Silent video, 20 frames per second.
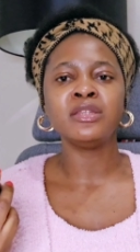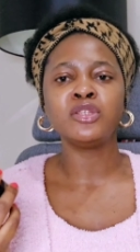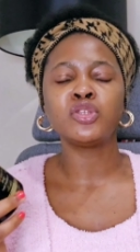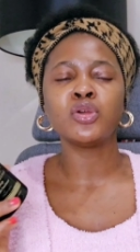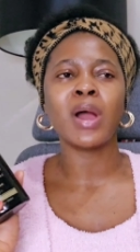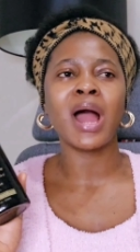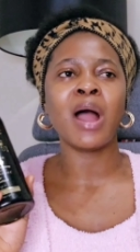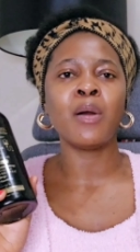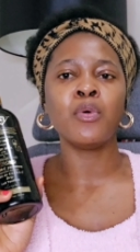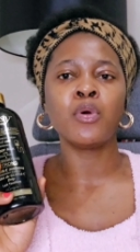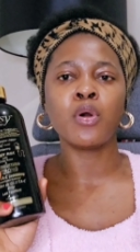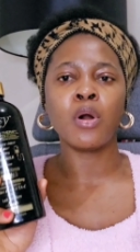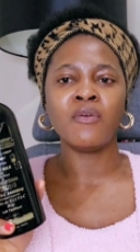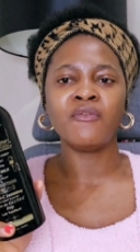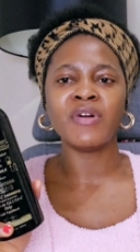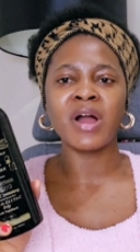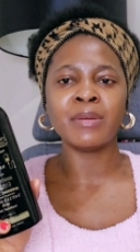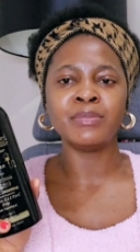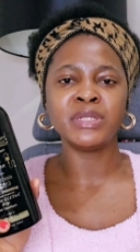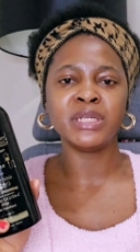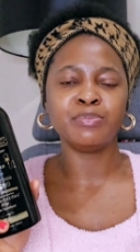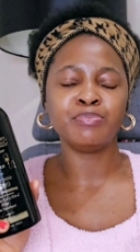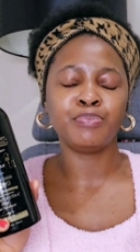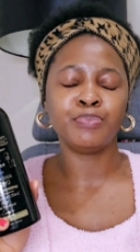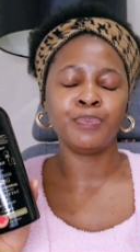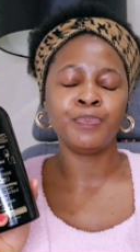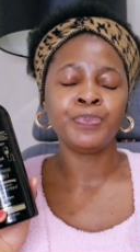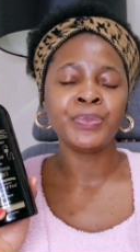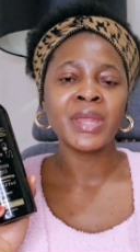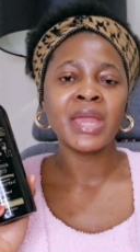So I will confirm
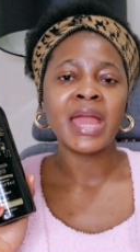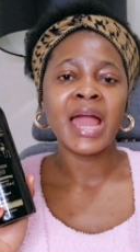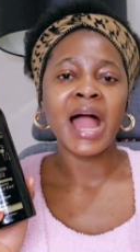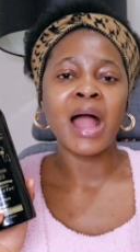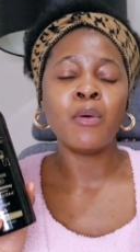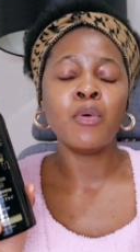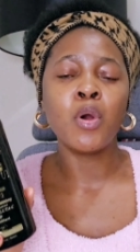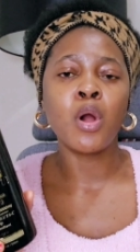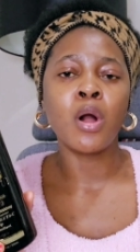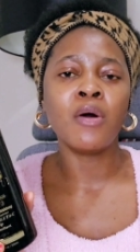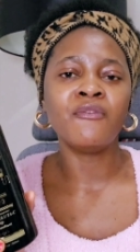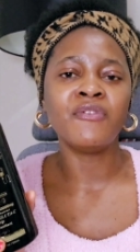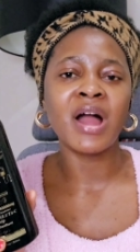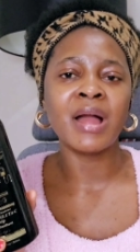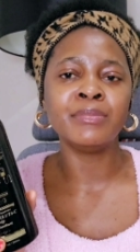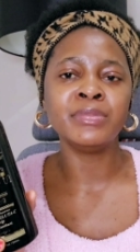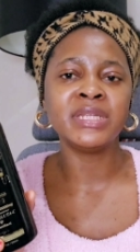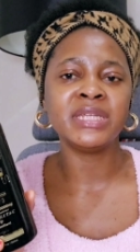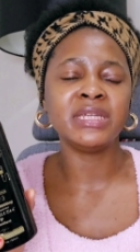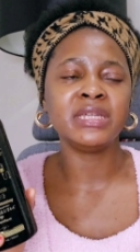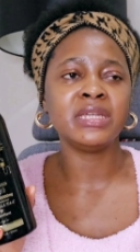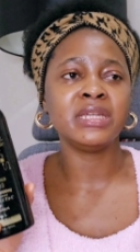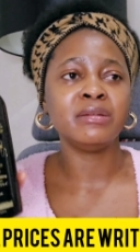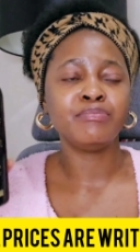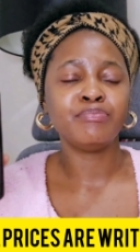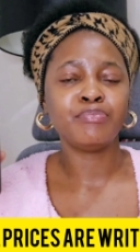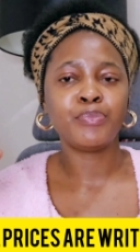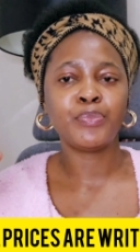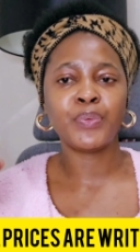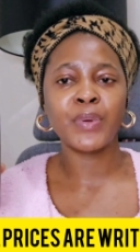the
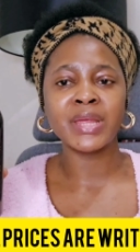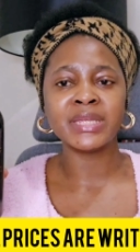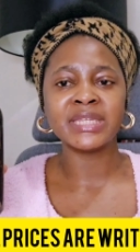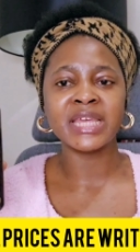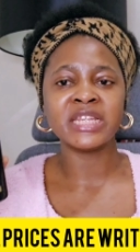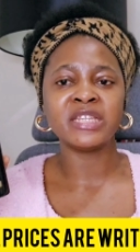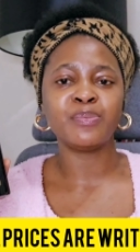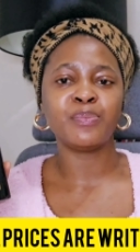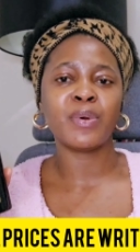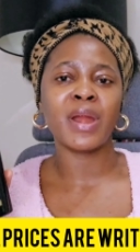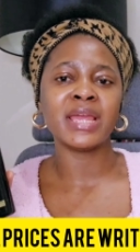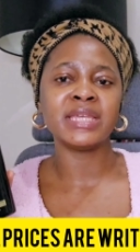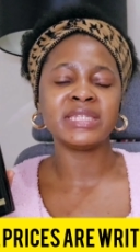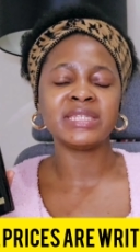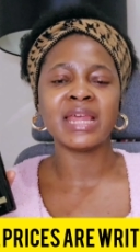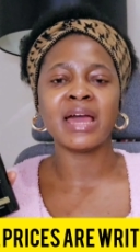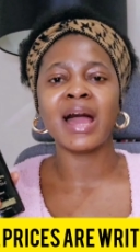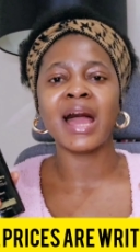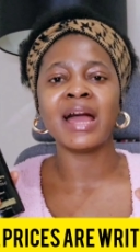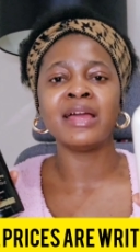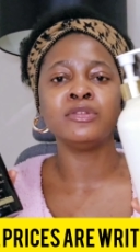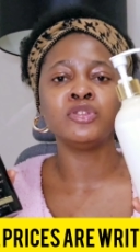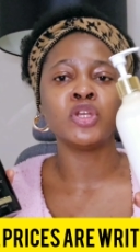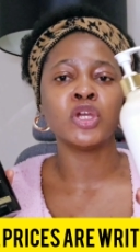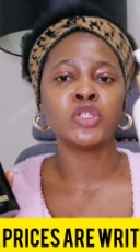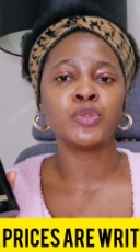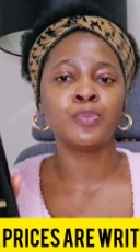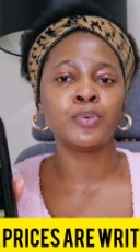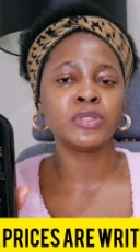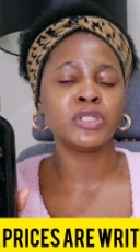present price now and
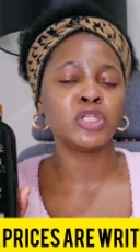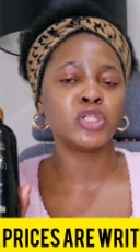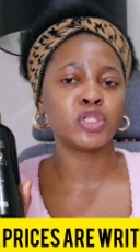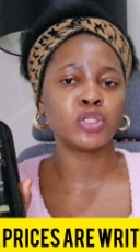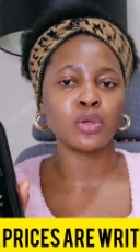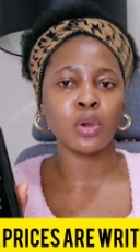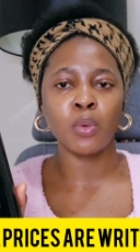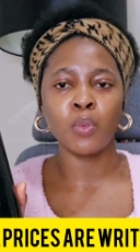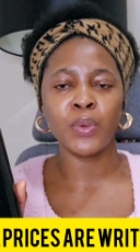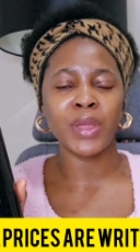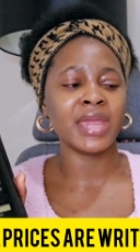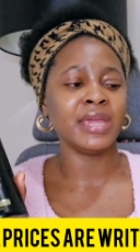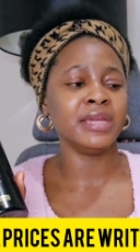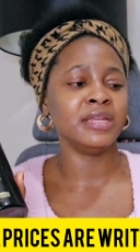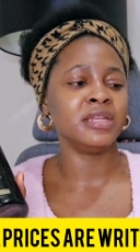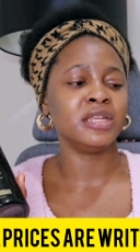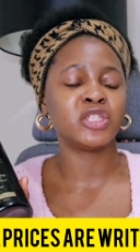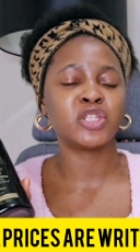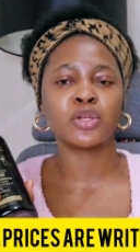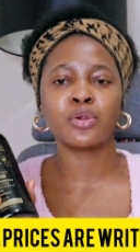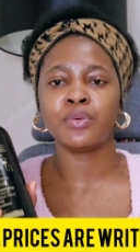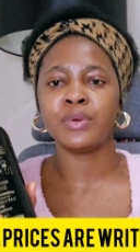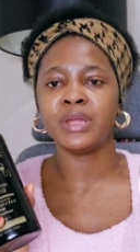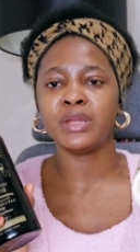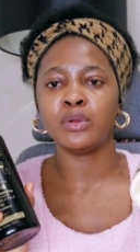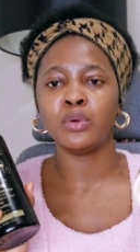just put it somewhere in the screen.